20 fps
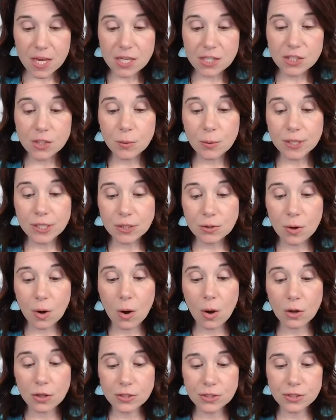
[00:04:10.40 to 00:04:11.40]
So what you're
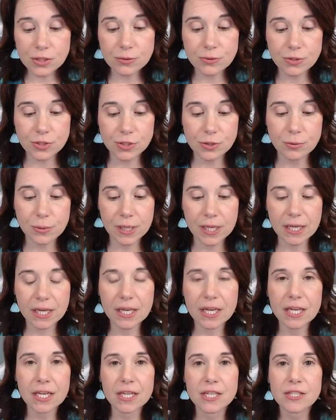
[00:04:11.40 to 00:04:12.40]
also doing
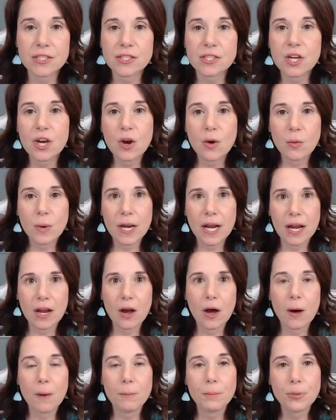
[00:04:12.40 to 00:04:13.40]
is what I
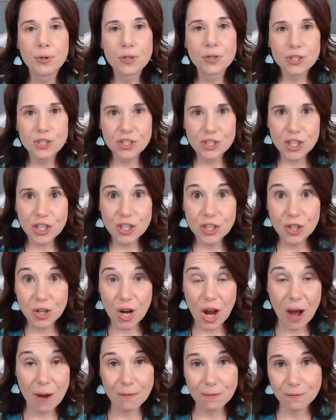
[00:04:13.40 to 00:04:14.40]
call pushing your
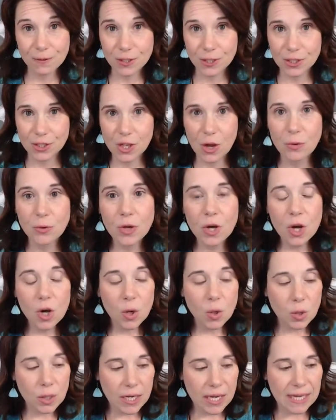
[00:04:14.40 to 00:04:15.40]
comfort zone,
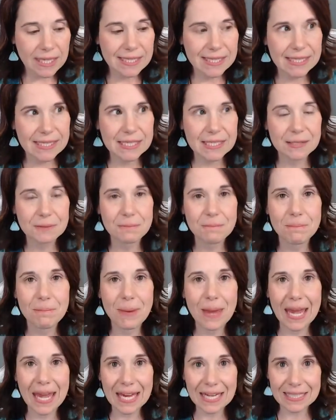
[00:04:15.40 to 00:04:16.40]
or
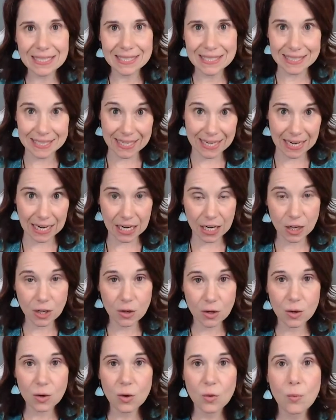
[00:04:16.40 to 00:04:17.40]
expanding
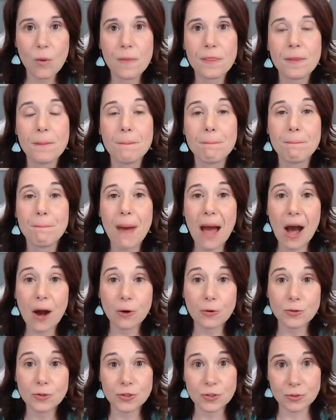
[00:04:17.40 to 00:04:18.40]
what the
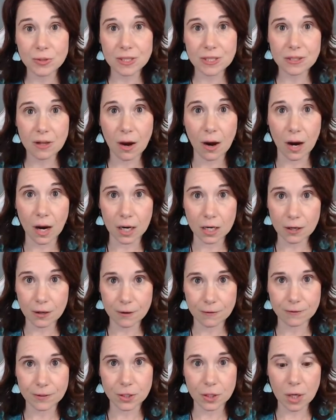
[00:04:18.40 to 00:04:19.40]
boundaries are
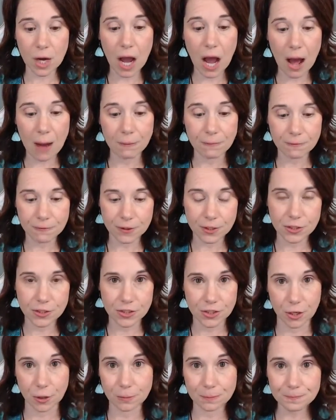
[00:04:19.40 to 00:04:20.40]
of your comfort
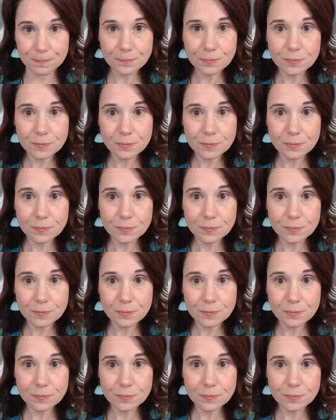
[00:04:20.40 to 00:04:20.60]
zone.